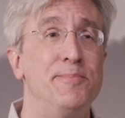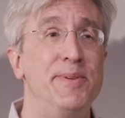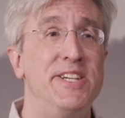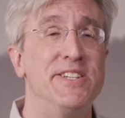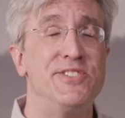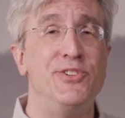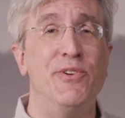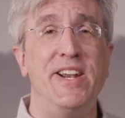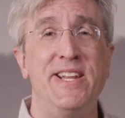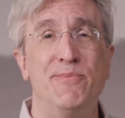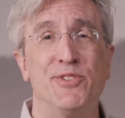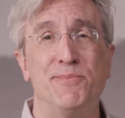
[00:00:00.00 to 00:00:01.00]
because
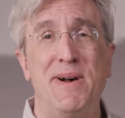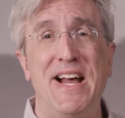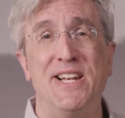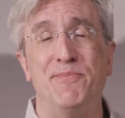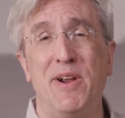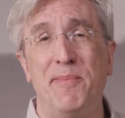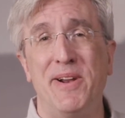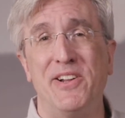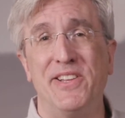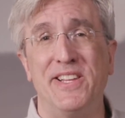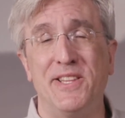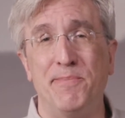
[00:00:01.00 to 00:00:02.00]
uranium was mined
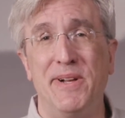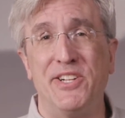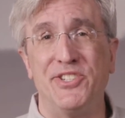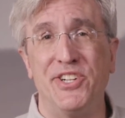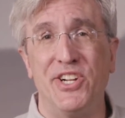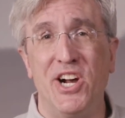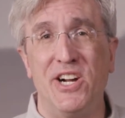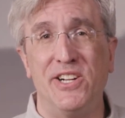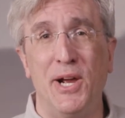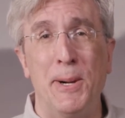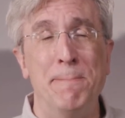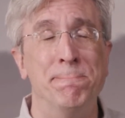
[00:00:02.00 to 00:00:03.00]
primarily in the Belgian
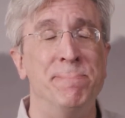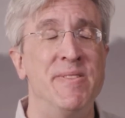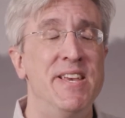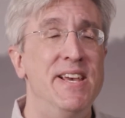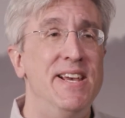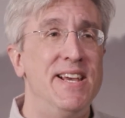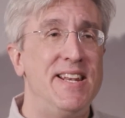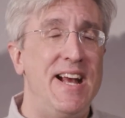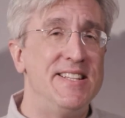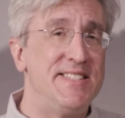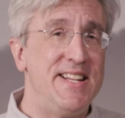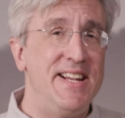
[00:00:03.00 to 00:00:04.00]
Congo. And
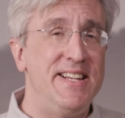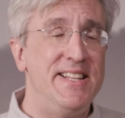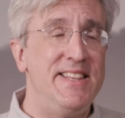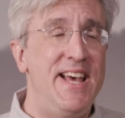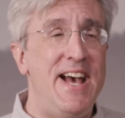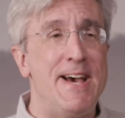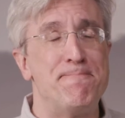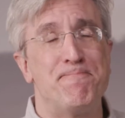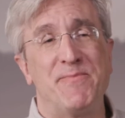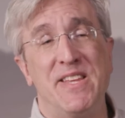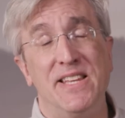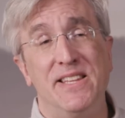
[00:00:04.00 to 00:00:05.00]
Einstein did that.
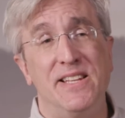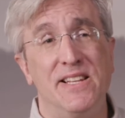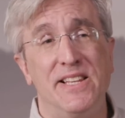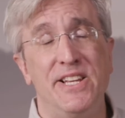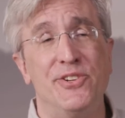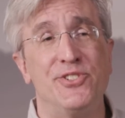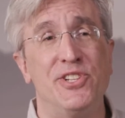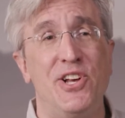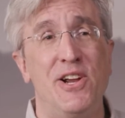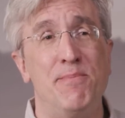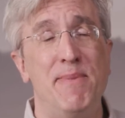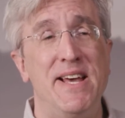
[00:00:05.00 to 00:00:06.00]
And then Leo
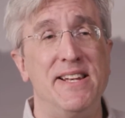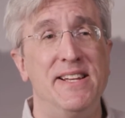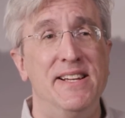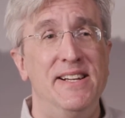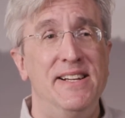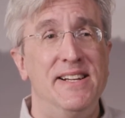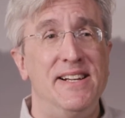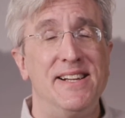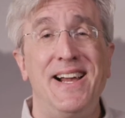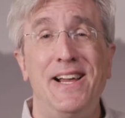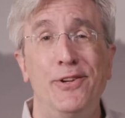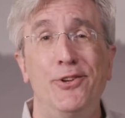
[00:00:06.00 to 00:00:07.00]
Szilard met a
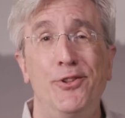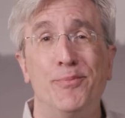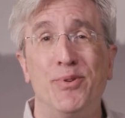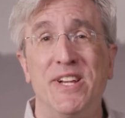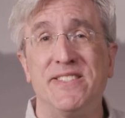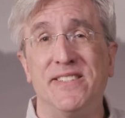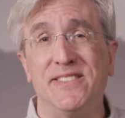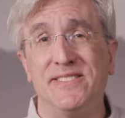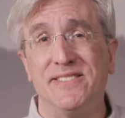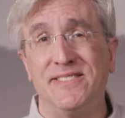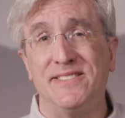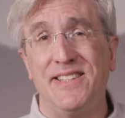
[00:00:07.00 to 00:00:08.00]
guy who knew the president,
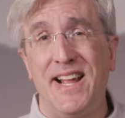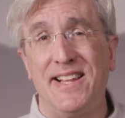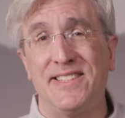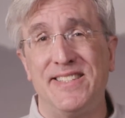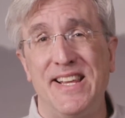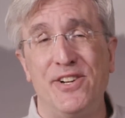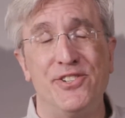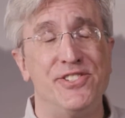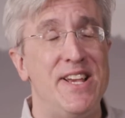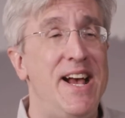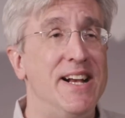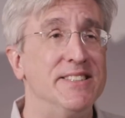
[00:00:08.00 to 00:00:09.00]
Alexander
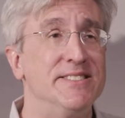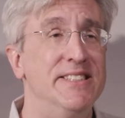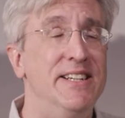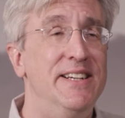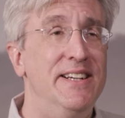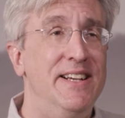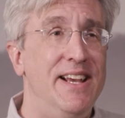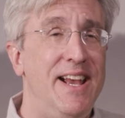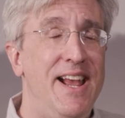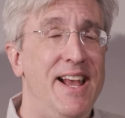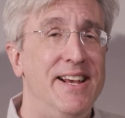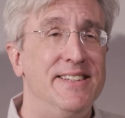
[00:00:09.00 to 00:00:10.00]
Sachs,
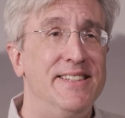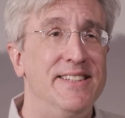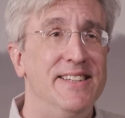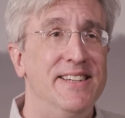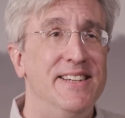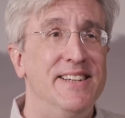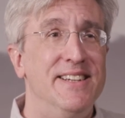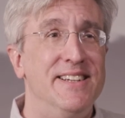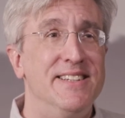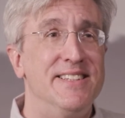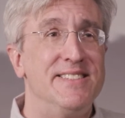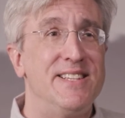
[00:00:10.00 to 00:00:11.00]
and
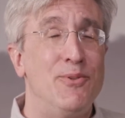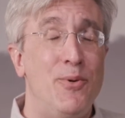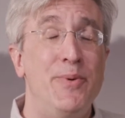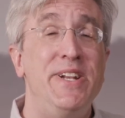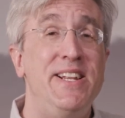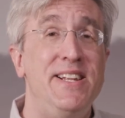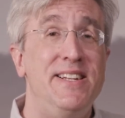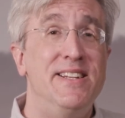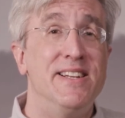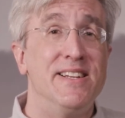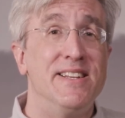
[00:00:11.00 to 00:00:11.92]
said, well, we need